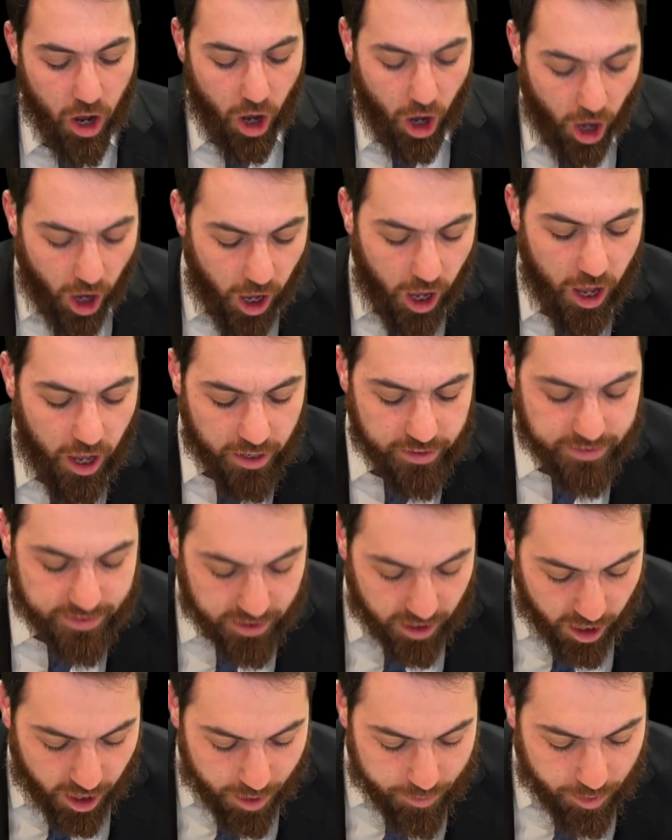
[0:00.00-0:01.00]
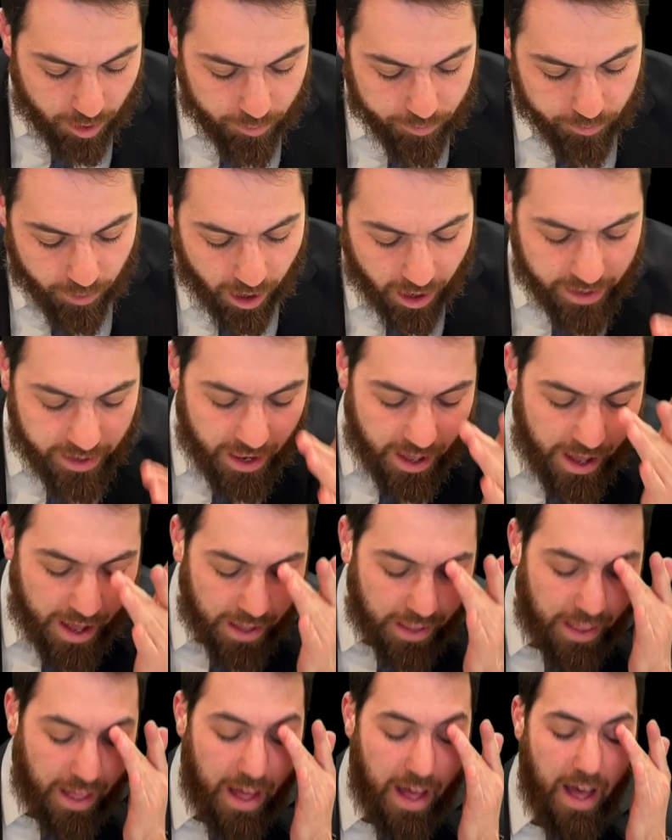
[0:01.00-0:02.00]
Hosam
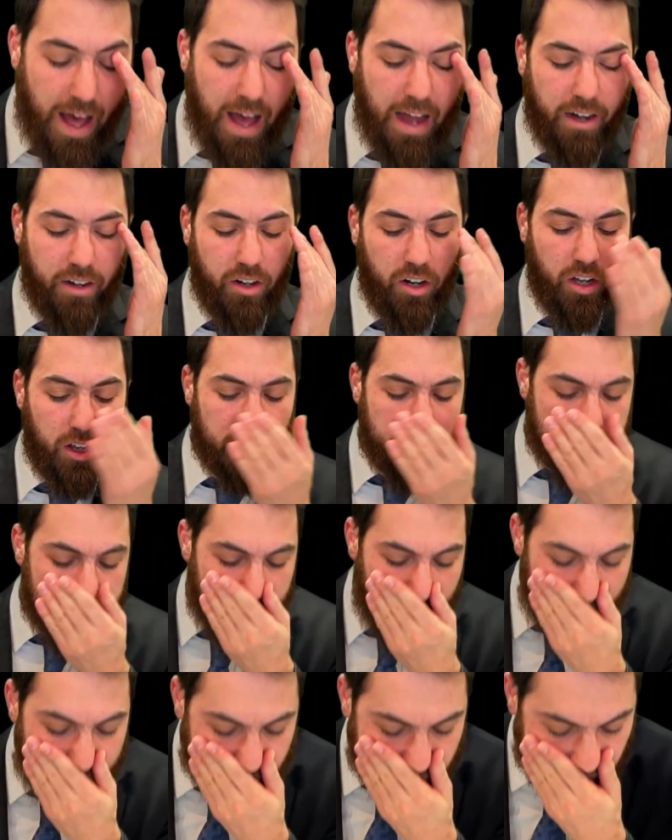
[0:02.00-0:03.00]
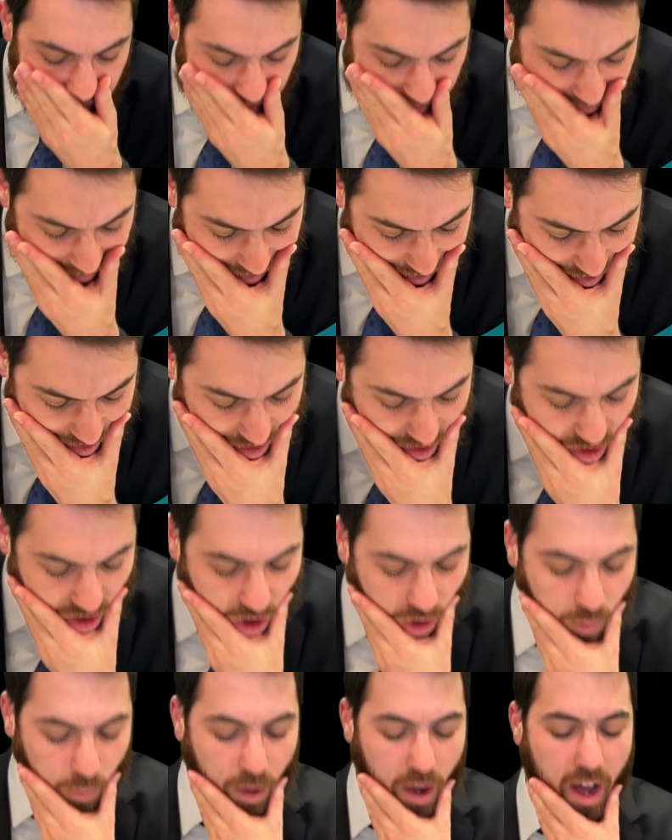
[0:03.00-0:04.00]
manacha ara. Says the Gemara, you
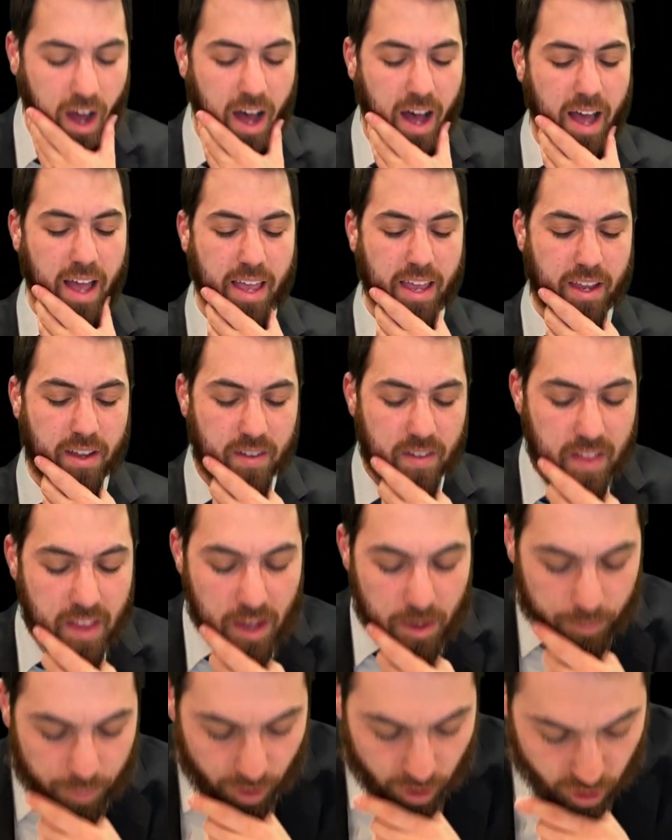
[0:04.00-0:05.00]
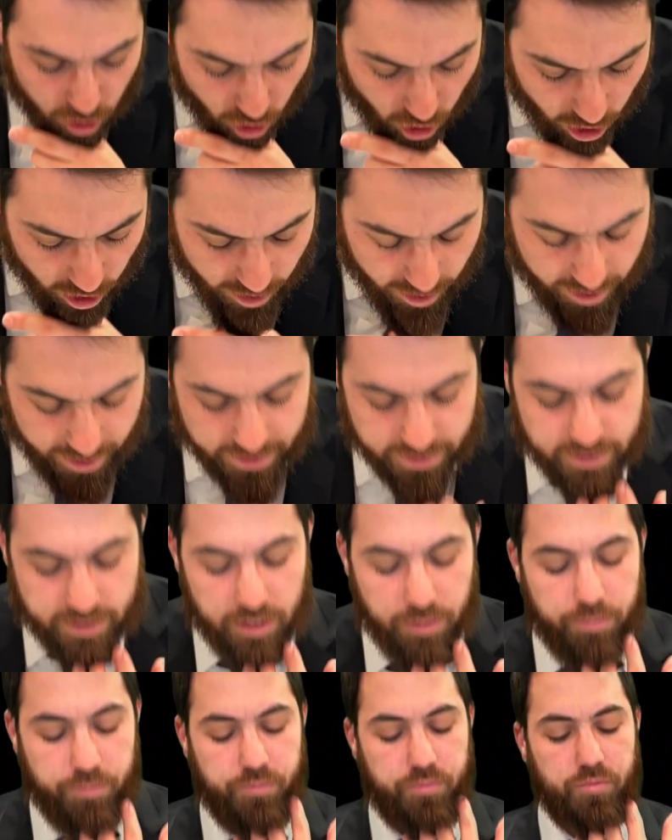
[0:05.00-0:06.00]
know why? Because
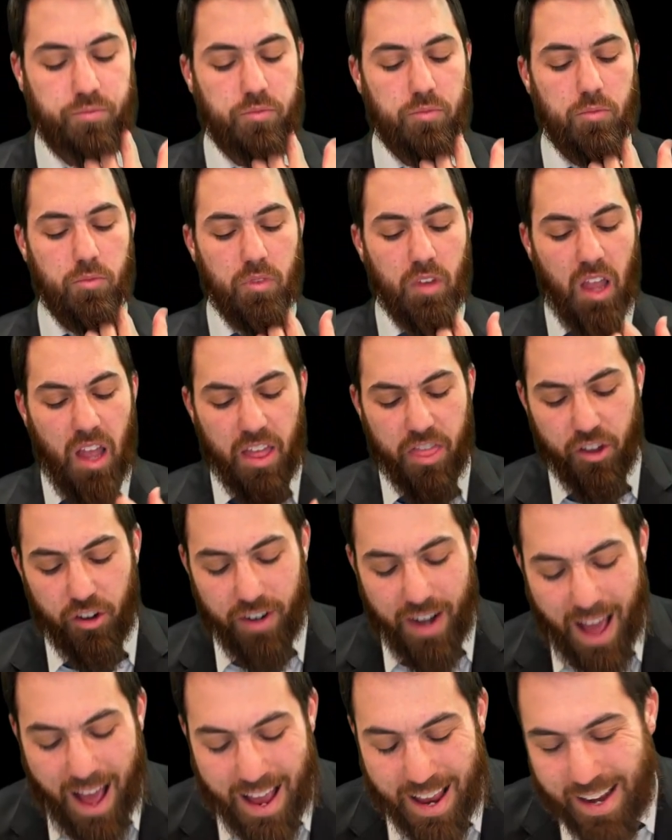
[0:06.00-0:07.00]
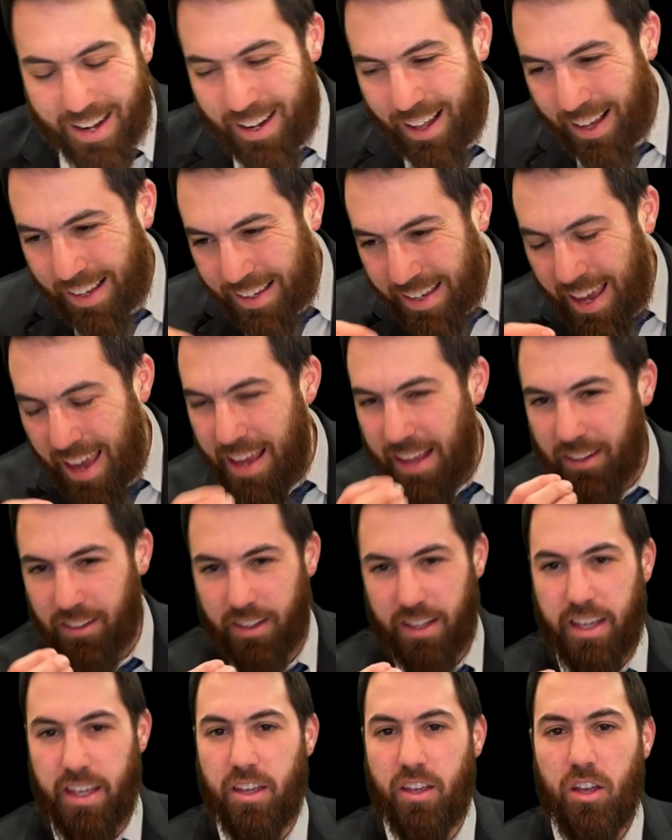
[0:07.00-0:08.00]
they're not in a
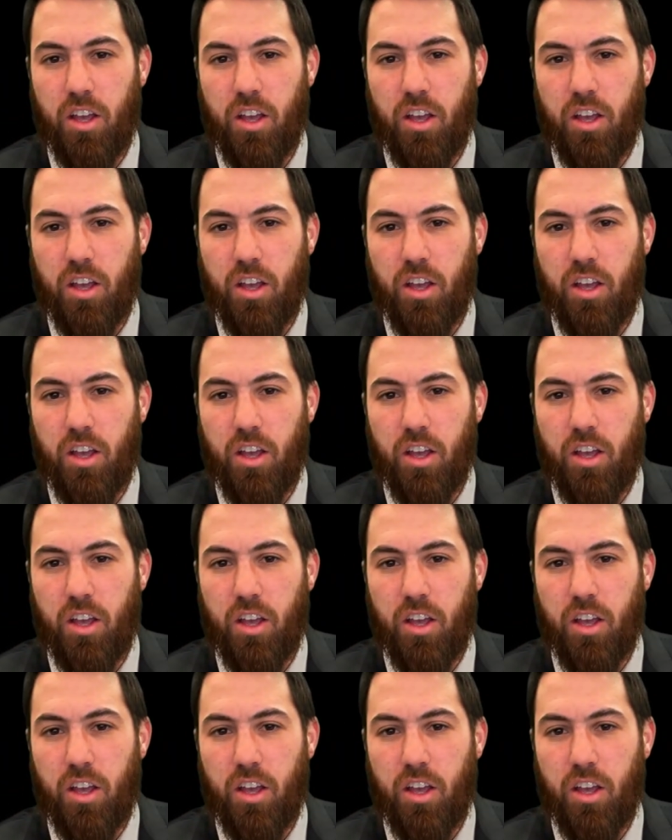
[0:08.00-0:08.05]
keli.